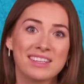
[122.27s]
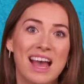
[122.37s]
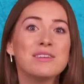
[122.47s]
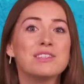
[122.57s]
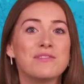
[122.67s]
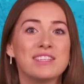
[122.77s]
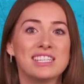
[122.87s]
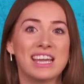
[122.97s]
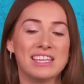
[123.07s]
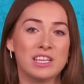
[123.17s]
Our
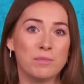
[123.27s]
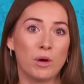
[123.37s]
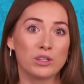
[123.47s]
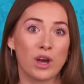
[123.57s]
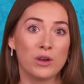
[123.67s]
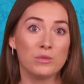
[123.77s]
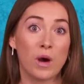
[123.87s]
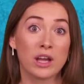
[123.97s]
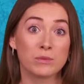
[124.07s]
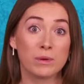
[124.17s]
sophisticated bot code
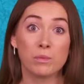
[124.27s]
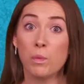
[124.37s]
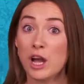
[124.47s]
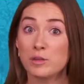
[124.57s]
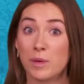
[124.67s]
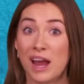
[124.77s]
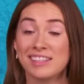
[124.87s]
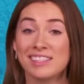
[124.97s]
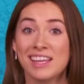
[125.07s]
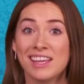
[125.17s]
works with
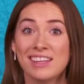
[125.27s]
WordPress,